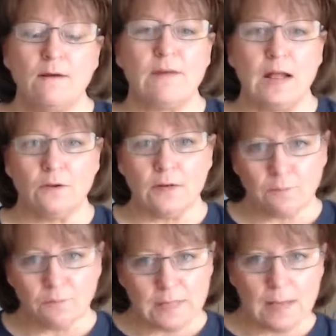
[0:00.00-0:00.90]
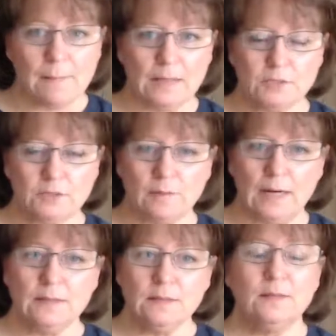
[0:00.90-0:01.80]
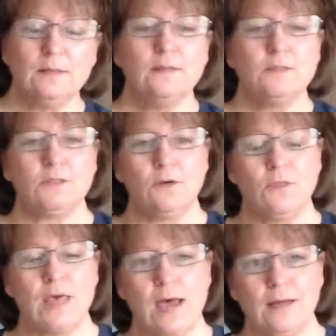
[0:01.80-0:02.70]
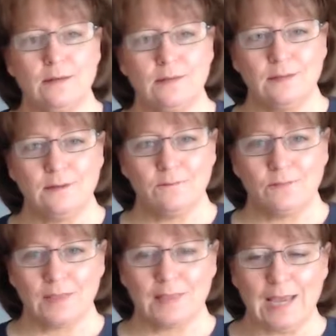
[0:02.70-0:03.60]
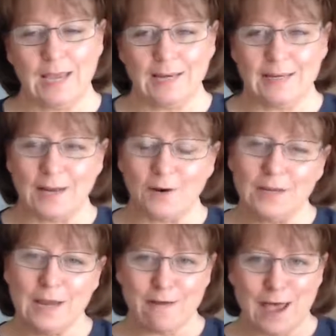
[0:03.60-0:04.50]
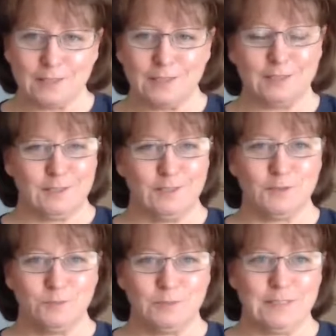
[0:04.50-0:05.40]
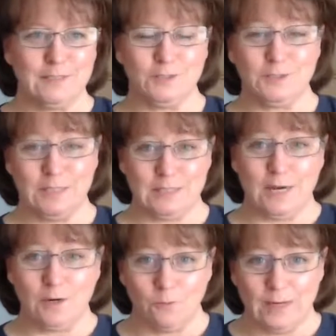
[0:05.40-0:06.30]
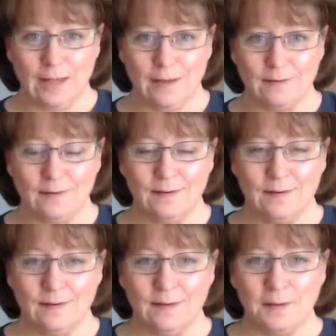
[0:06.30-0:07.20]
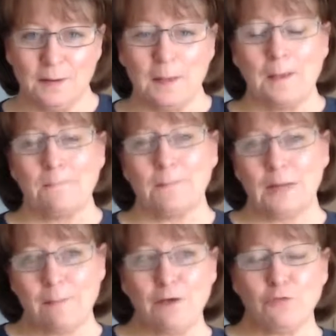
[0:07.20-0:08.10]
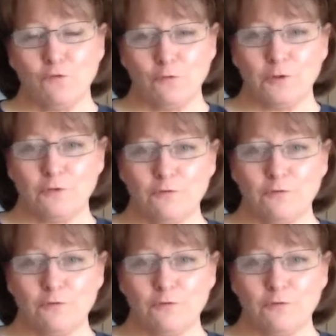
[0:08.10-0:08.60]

Followed up with that mastermind so that they not only have access to those presenters the entire weekend, but about the fourth or